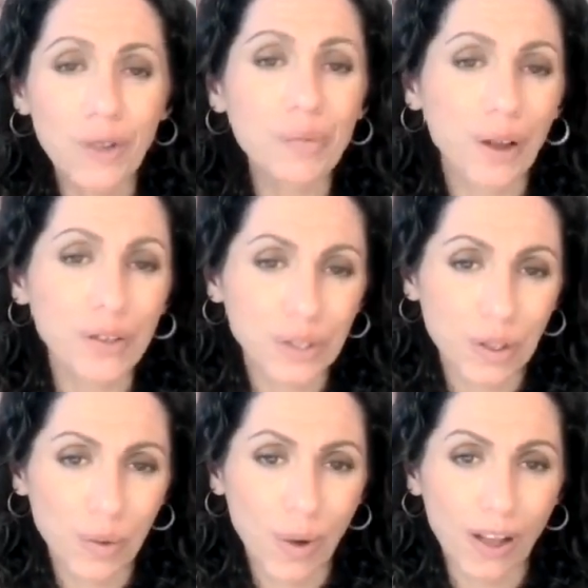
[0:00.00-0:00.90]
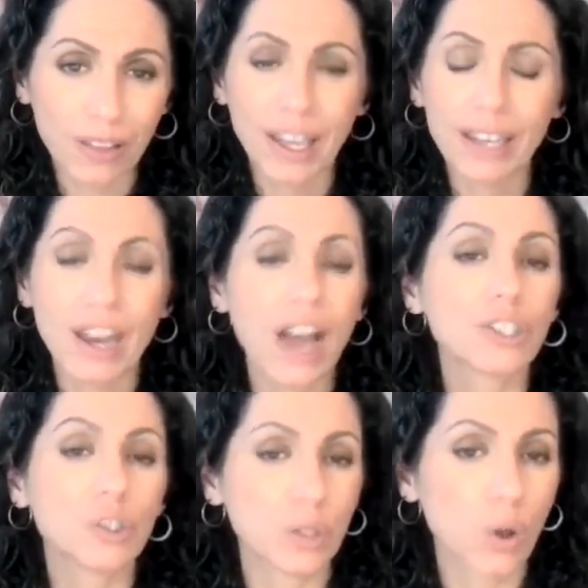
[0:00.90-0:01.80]
balls to the wall and not
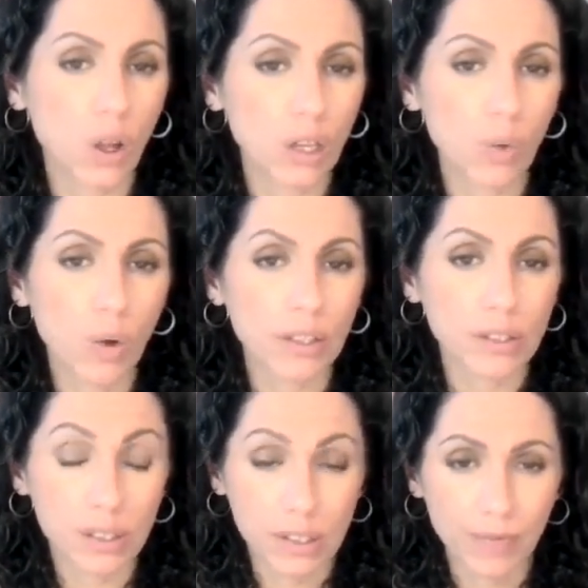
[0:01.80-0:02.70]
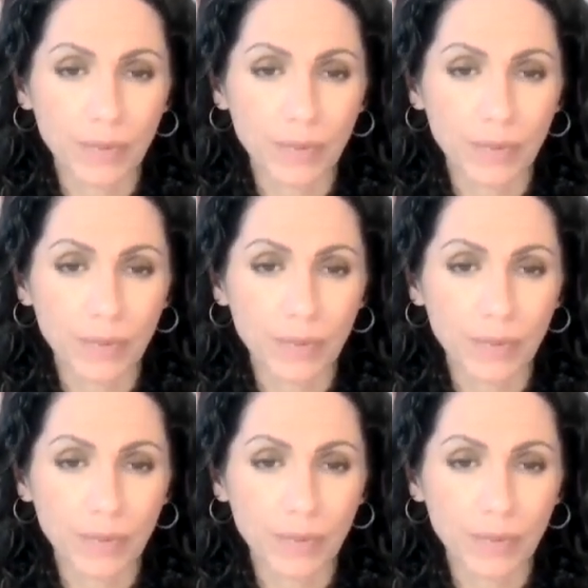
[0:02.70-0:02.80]
do it all at once.